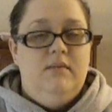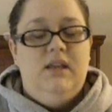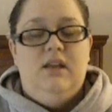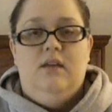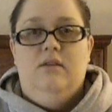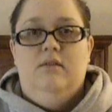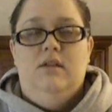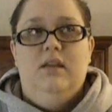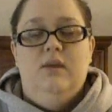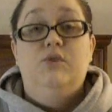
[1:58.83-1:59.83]
You know,
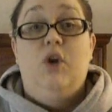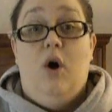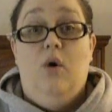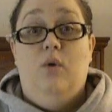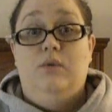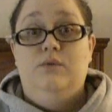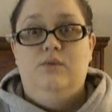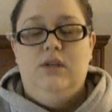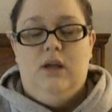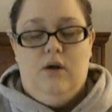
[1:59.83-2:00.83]
it was cold. It
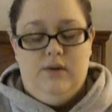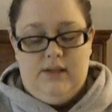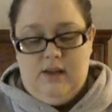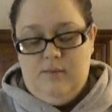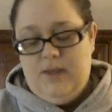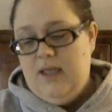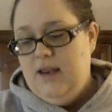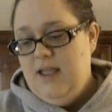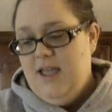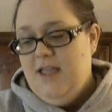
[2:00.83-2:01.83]
was really cold in there,
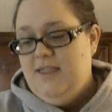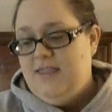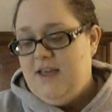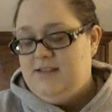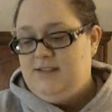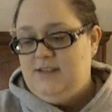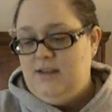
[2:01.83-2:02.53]
but that's,